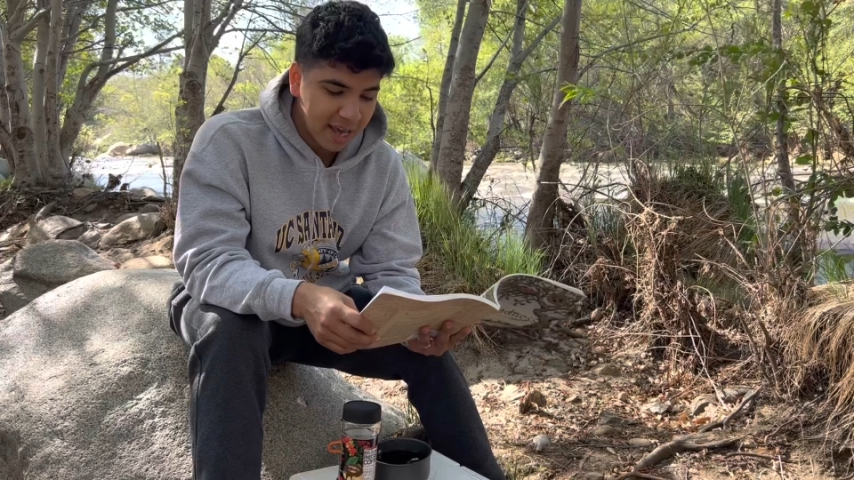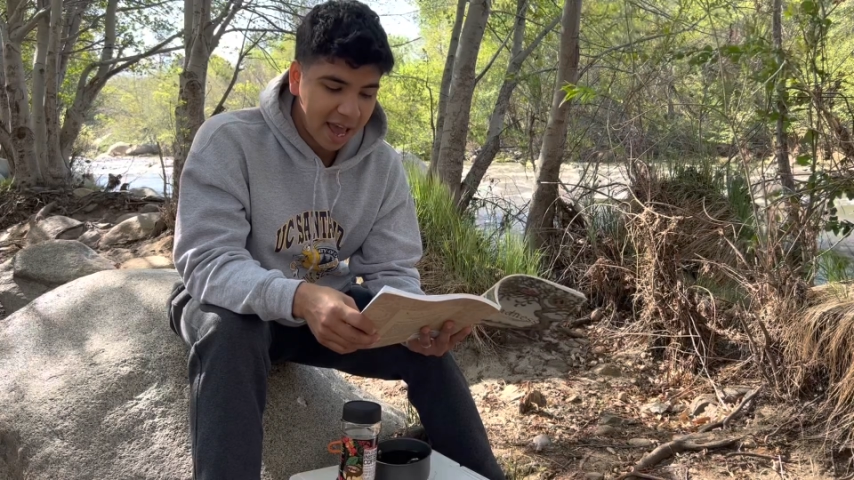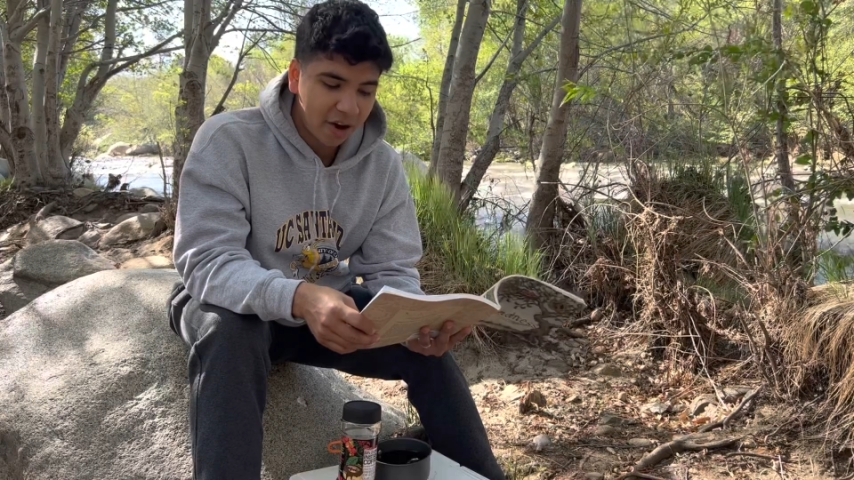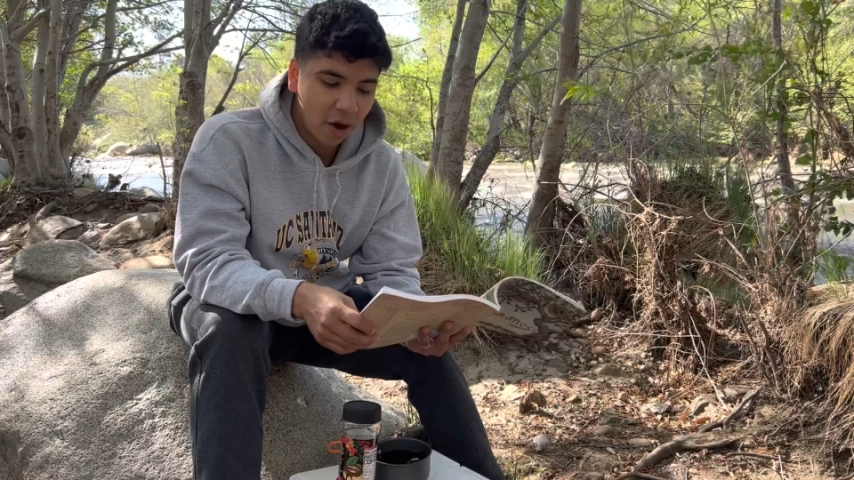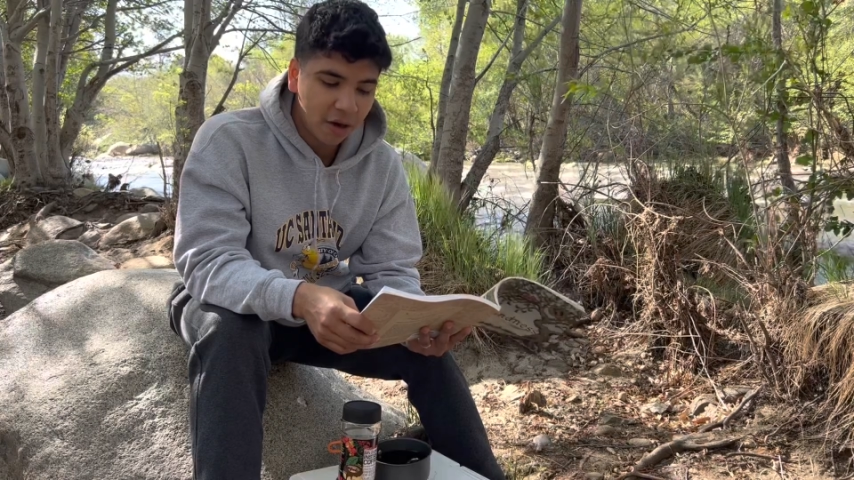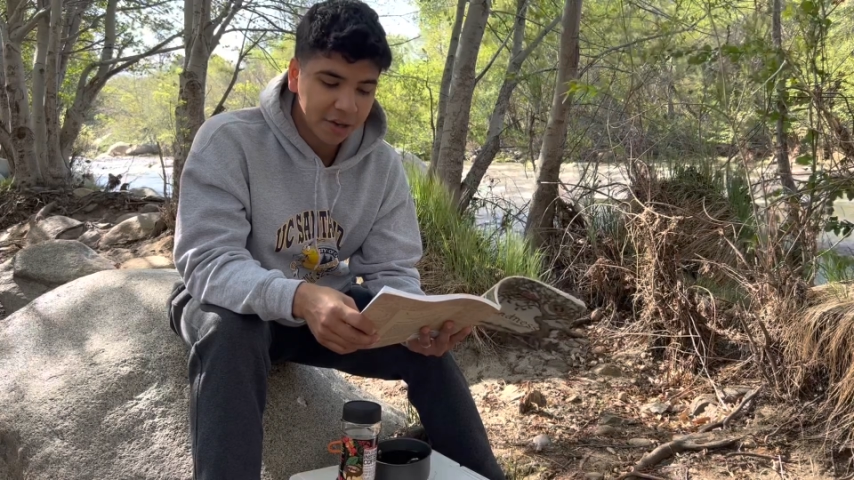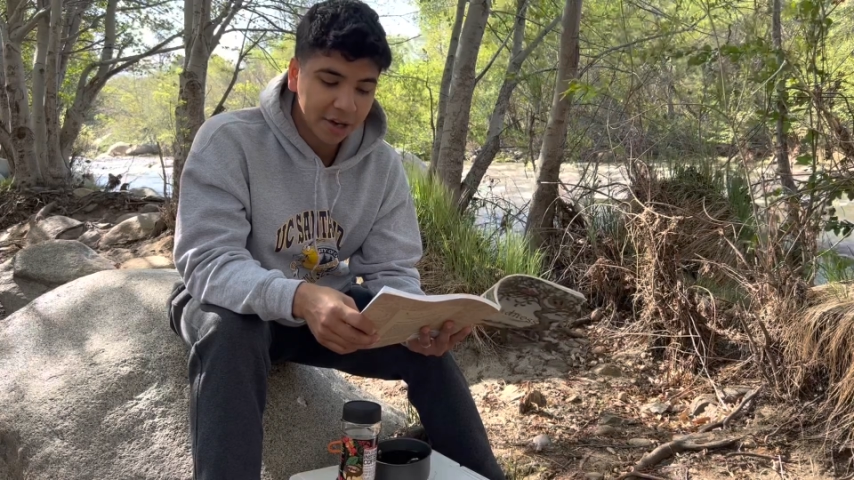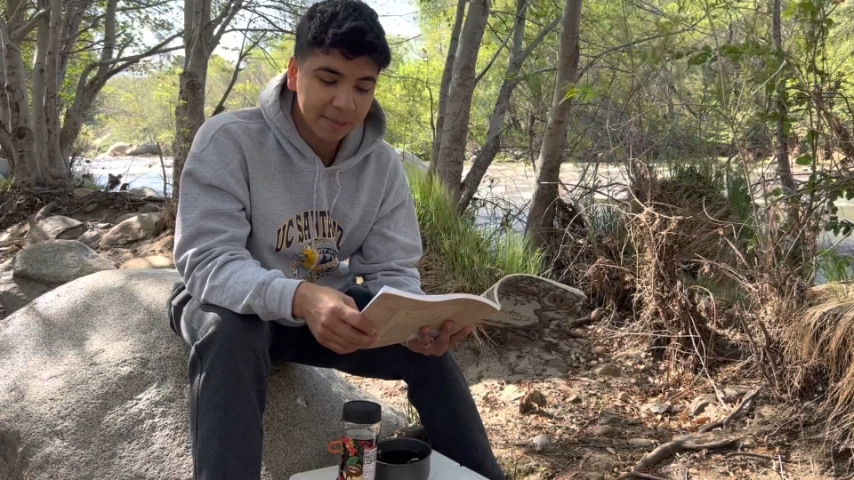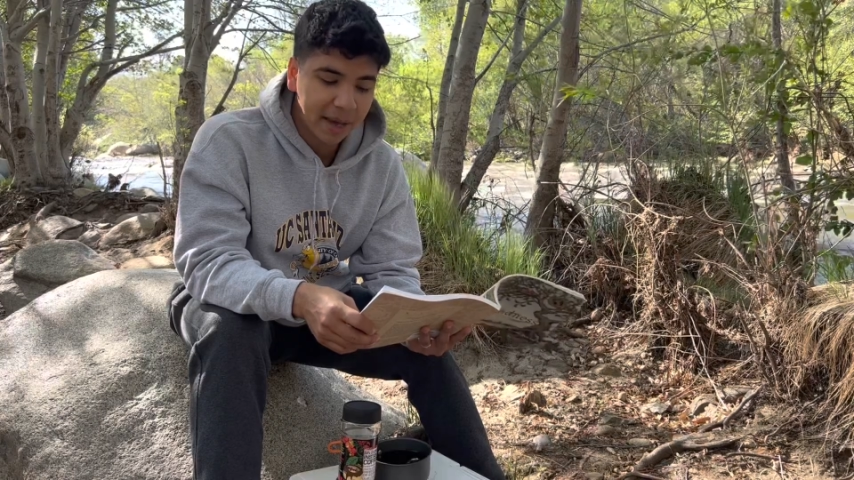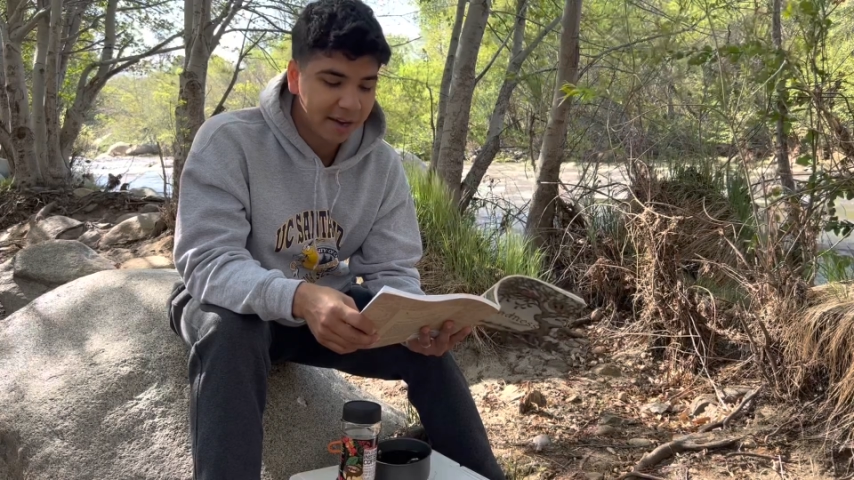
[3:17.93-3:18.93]
and all
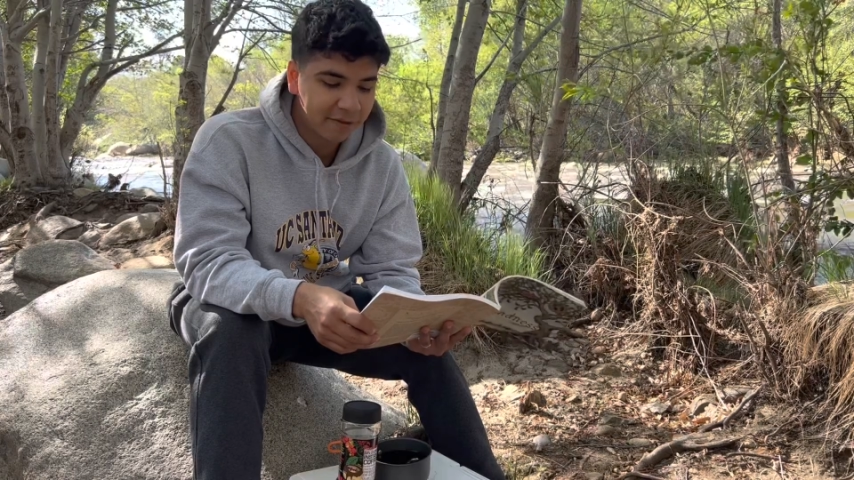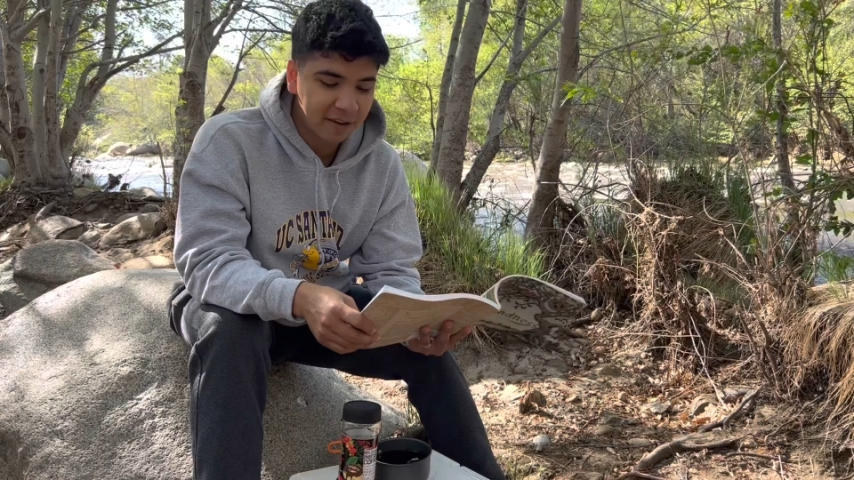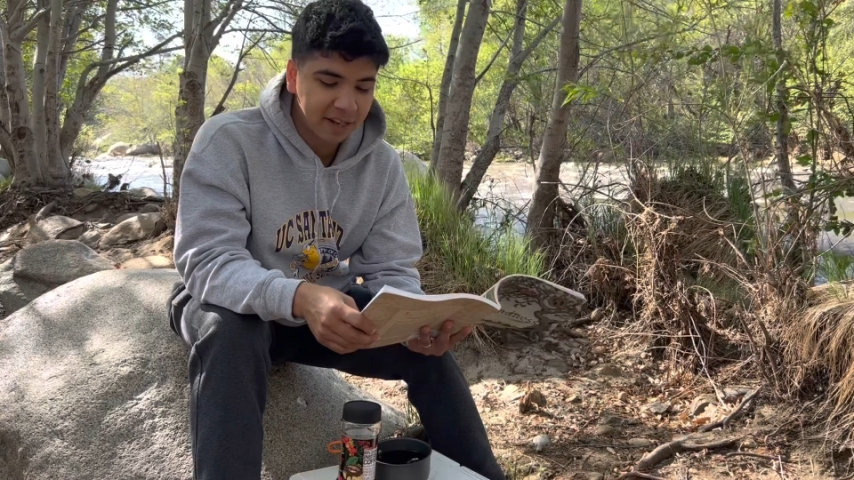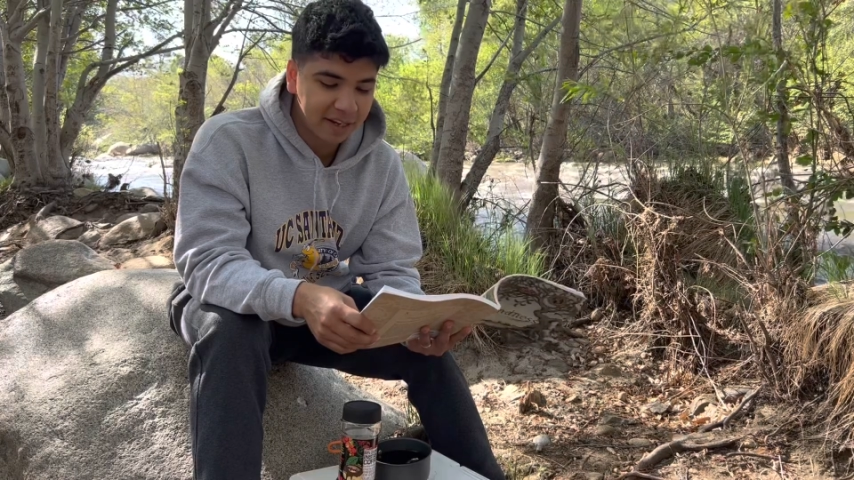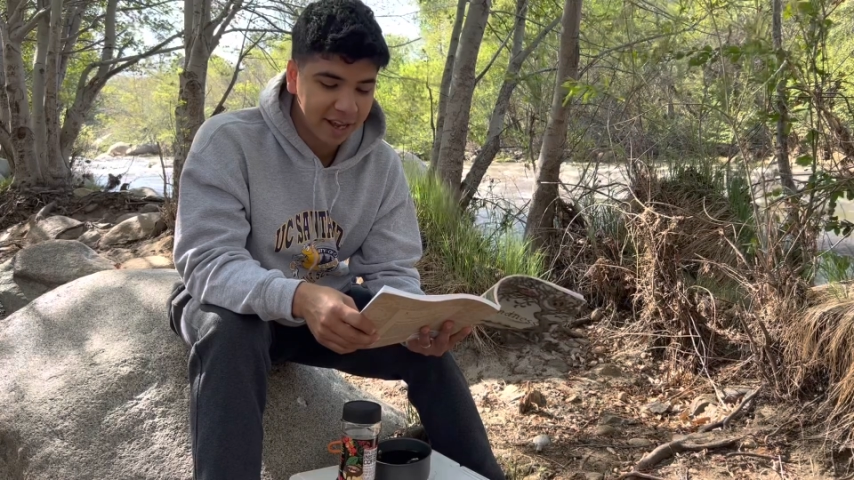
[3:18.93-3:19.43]
young men of fighting